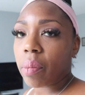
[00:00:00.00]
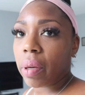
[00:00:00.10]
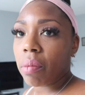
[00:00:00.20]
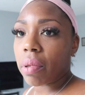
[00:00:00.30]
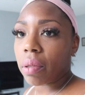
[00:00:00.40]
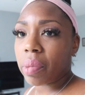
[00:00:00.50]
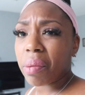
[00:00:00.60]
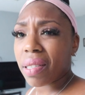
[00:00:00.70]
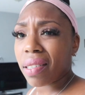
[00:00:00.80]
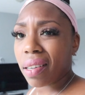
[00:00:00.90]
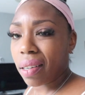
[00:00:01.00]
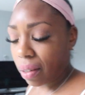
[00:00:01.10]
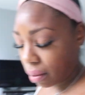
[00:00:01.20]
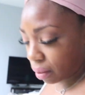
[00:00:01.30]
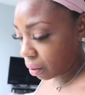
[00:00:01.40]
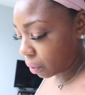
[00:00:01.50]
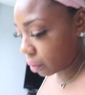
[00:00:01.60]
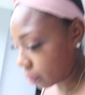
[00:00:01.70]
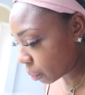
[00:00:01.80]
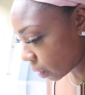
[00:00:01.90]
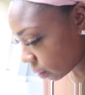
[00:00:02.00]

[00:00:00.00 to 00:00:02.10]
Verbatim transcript: the paper, but there was nothing in it. Anyways,